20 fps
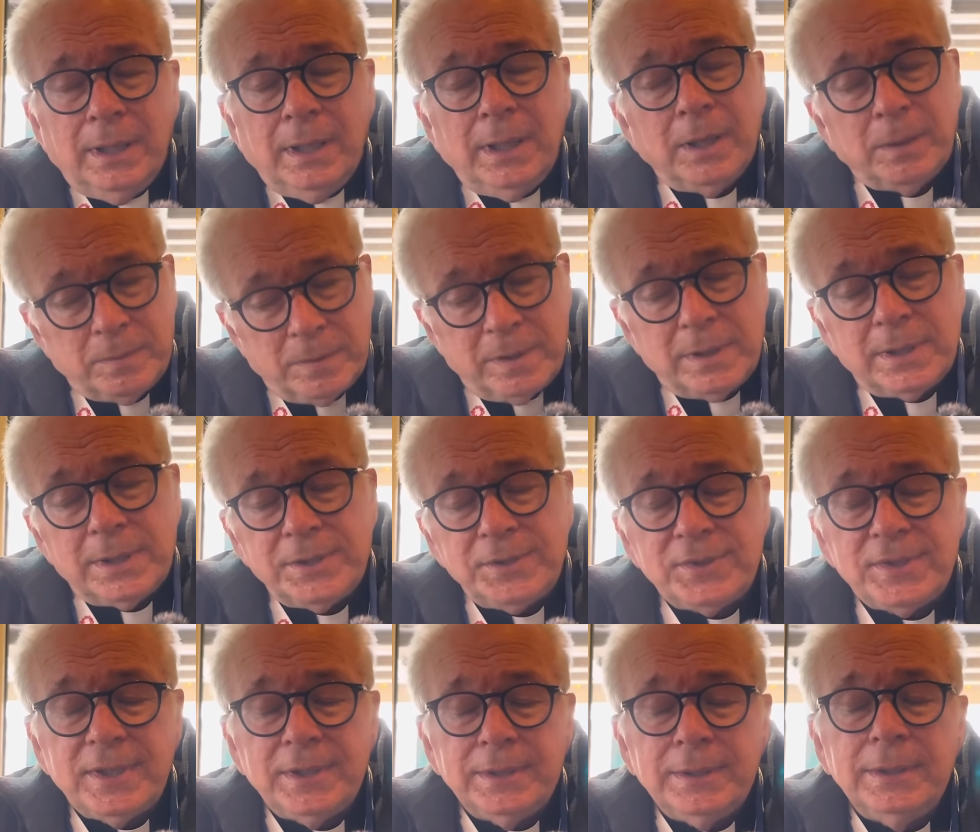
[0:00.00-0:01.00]
It
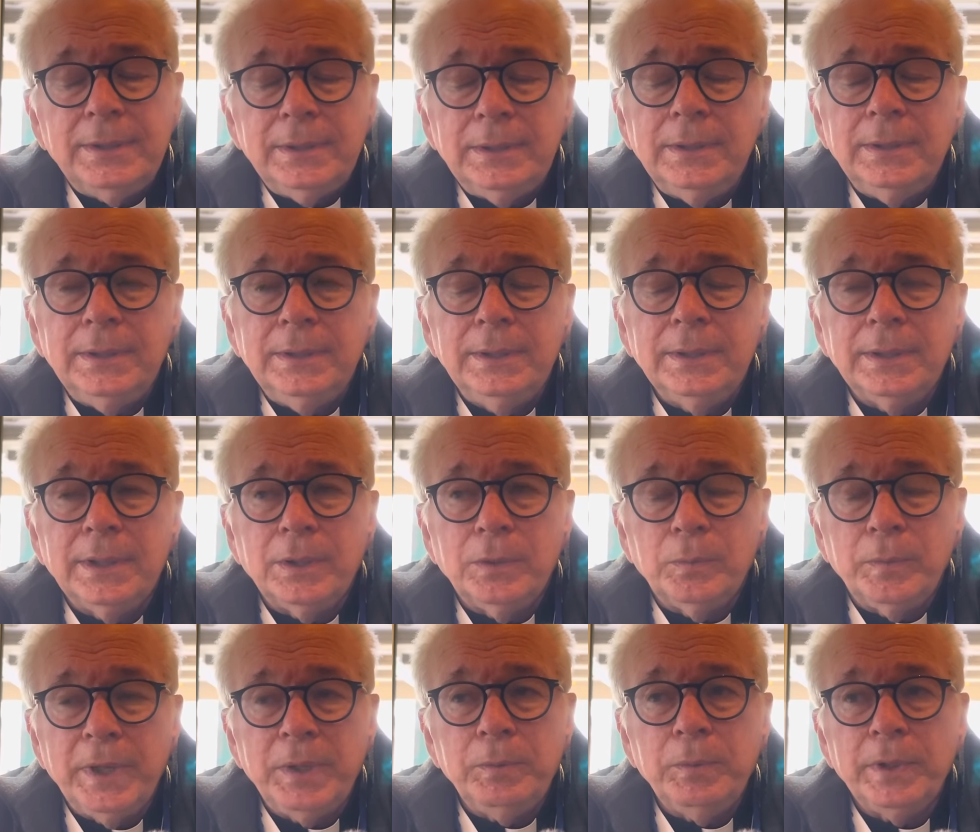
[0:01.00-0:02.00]
was, and you know,
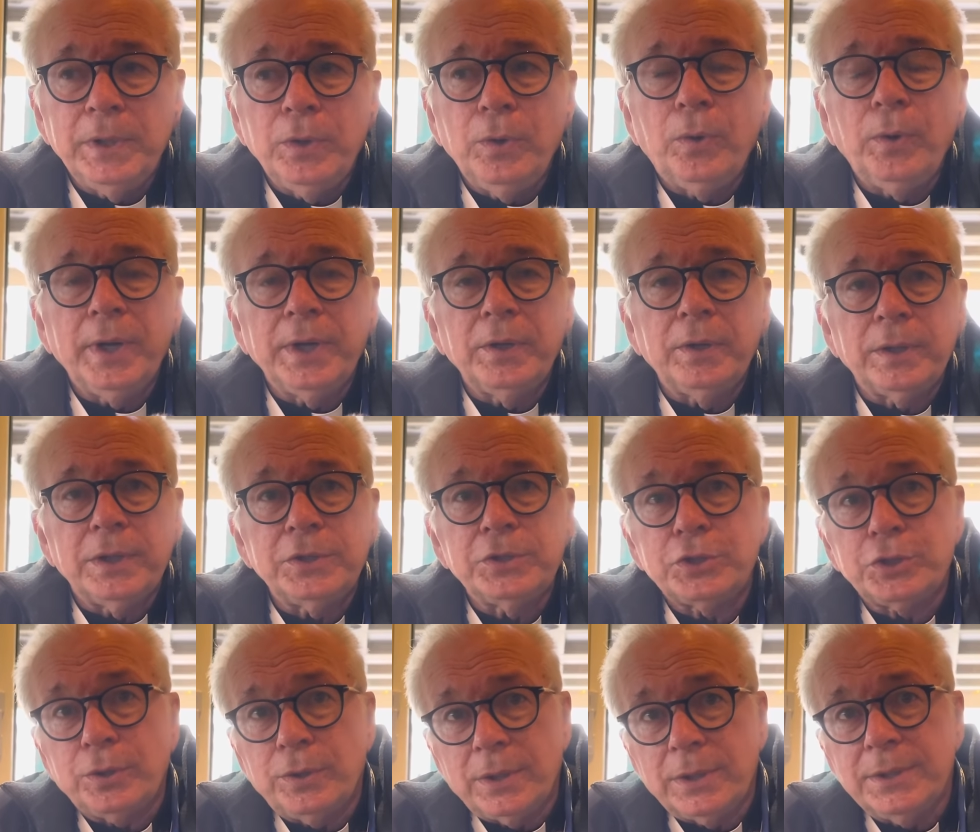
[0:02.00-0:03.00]
we were going on a
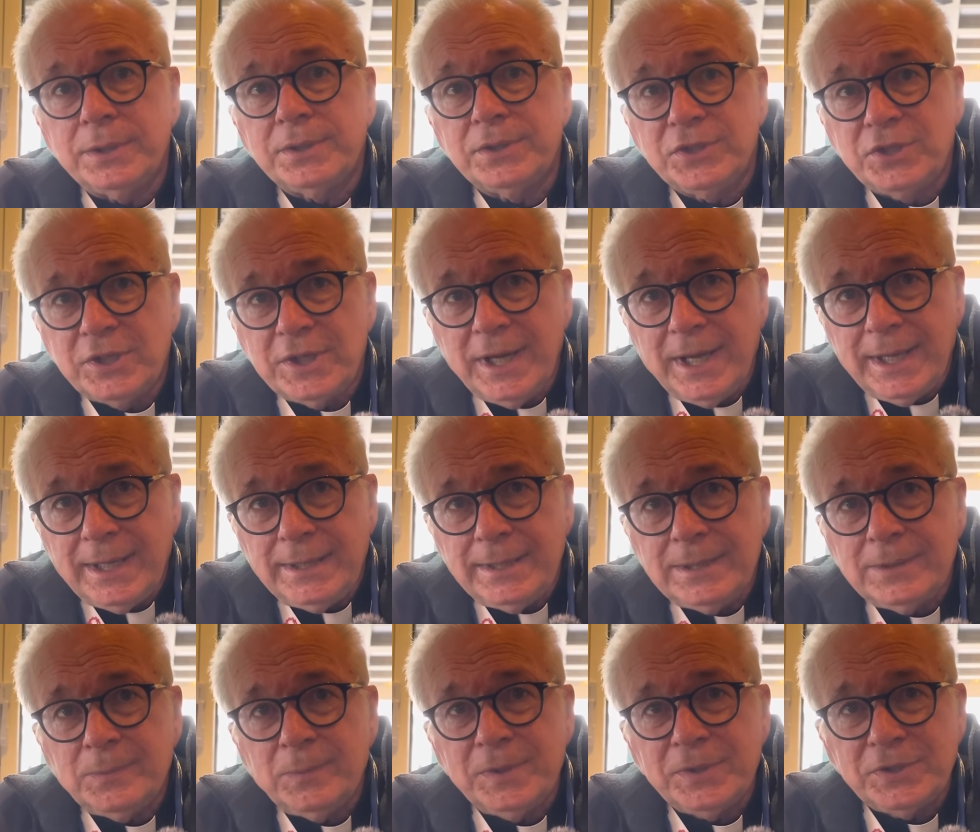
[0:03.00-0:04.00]
chartered jet,
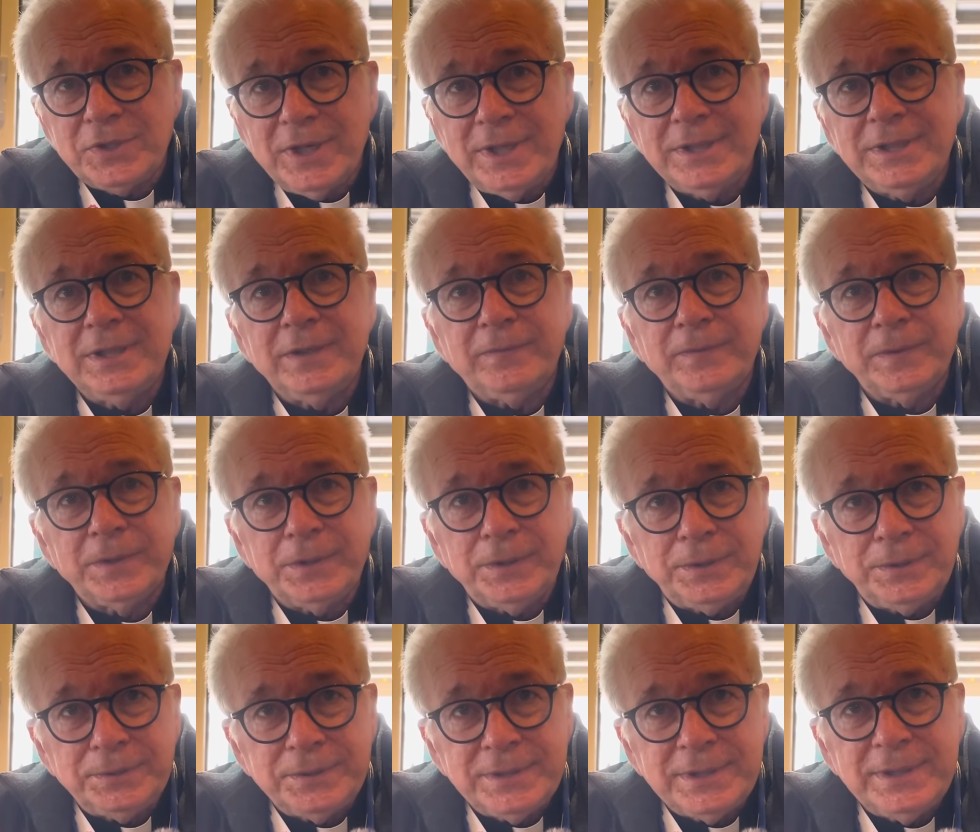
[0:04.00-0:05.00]
which had
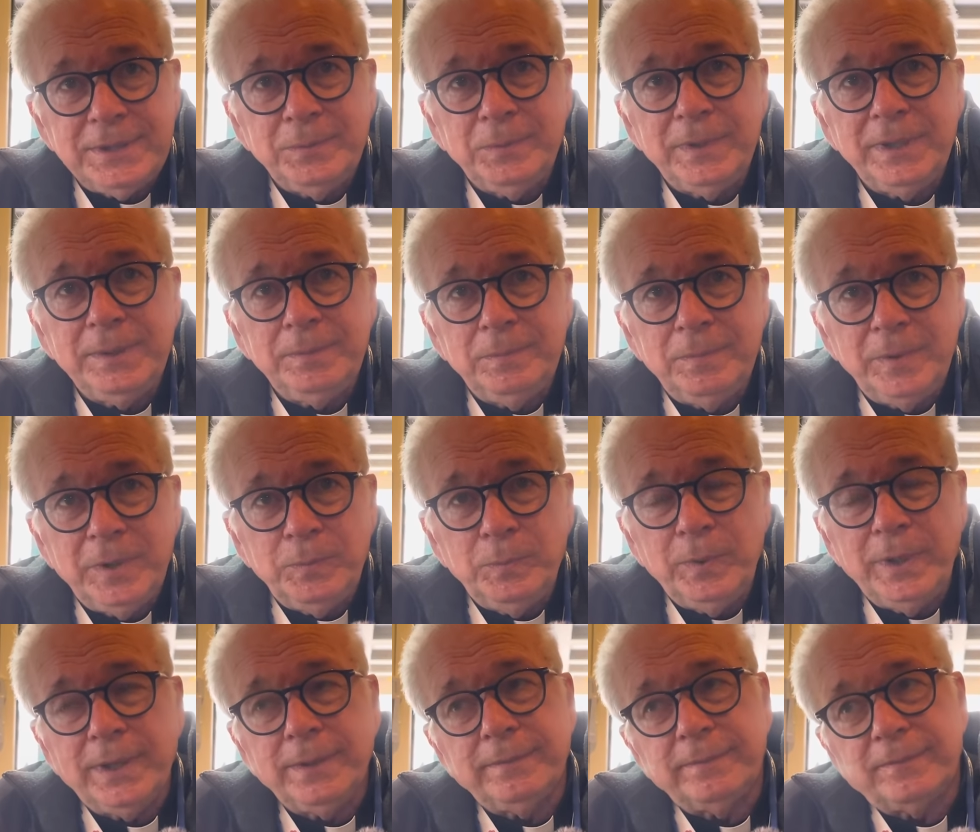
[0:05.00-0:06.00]
difficulty. We
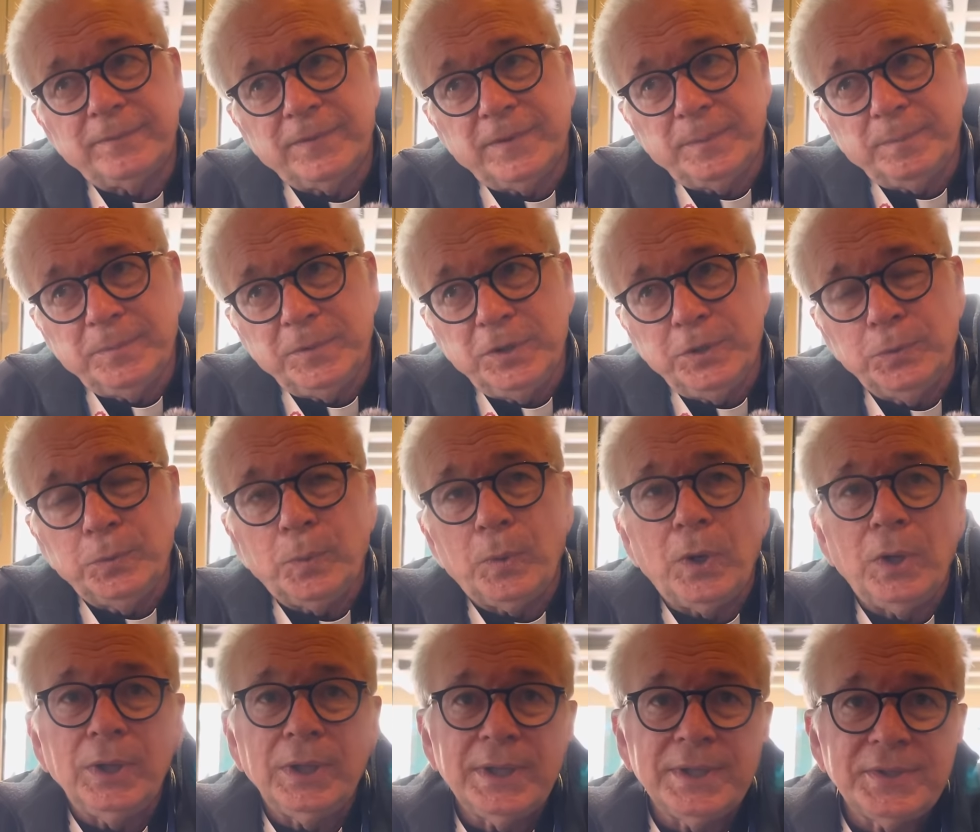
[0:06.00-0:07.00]
went from New
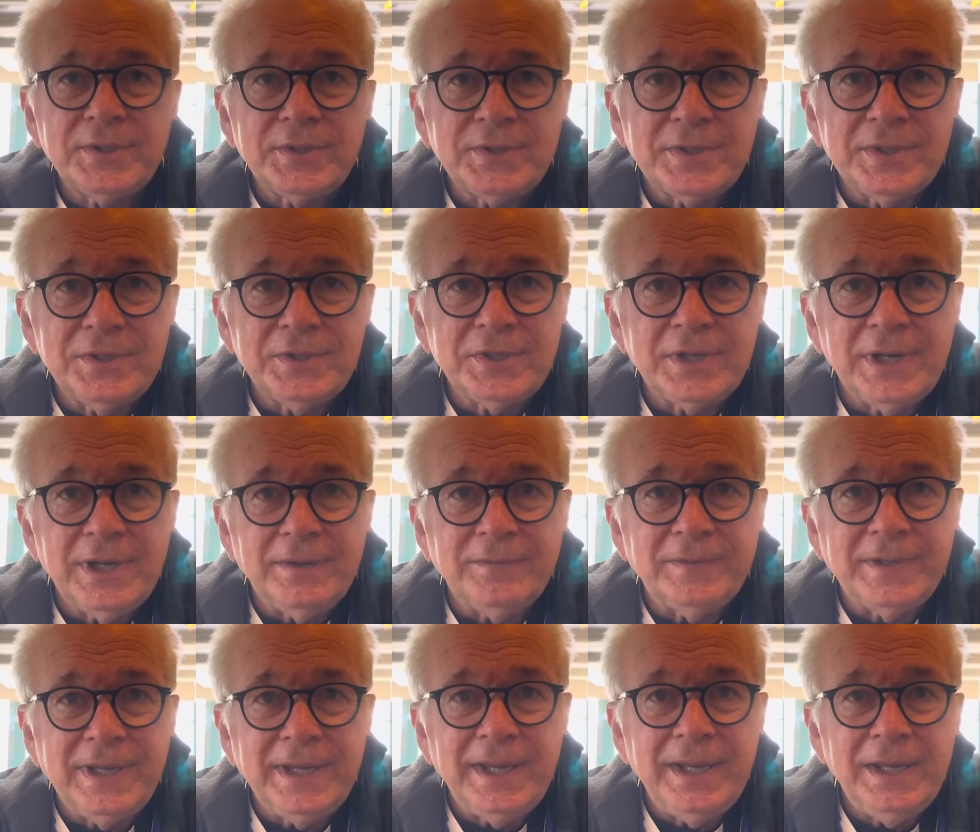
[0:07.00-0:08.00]
Orleans to
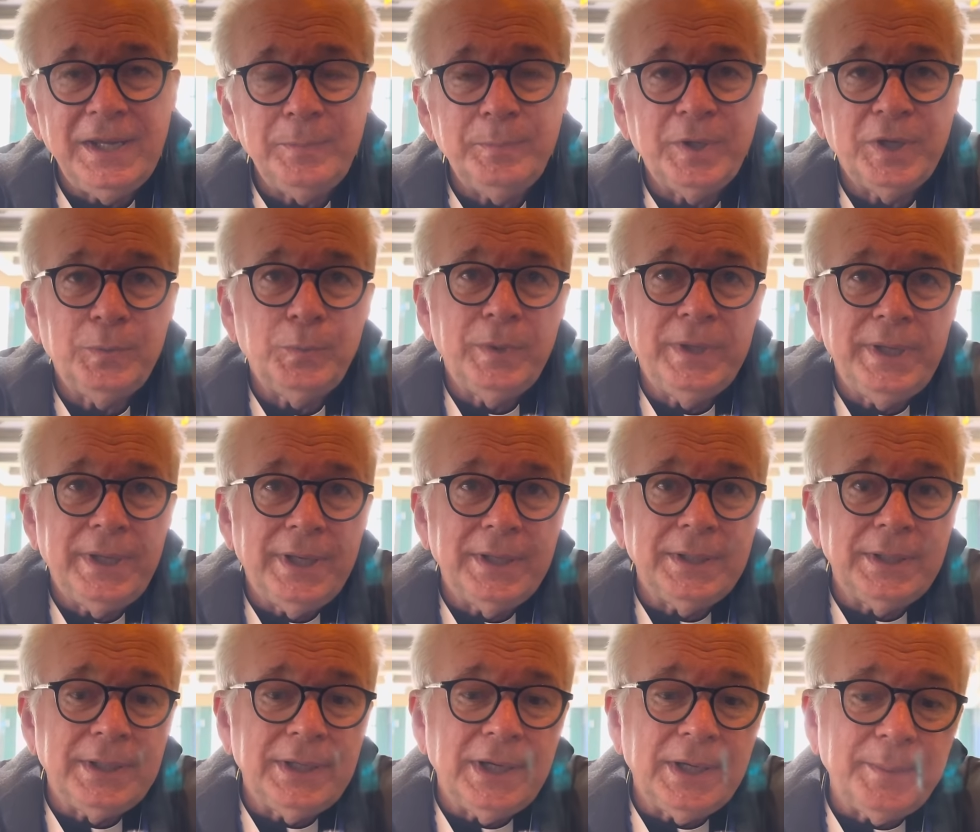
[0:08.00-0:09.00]
JFK, but we
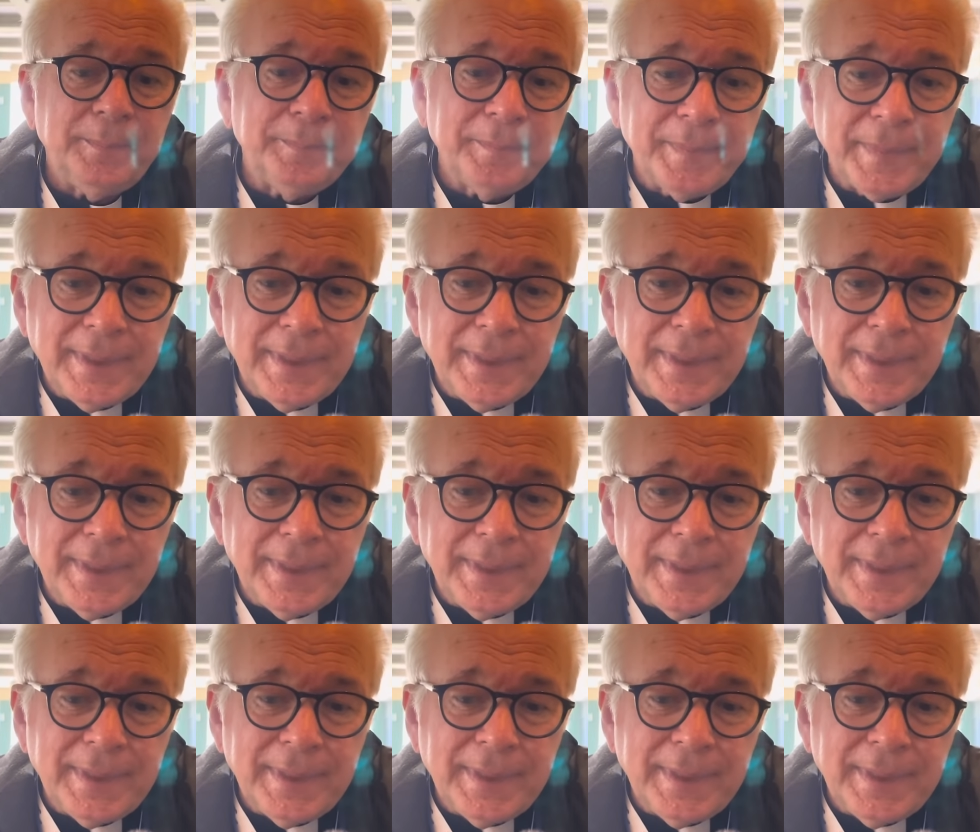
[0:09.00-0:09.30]
ended up,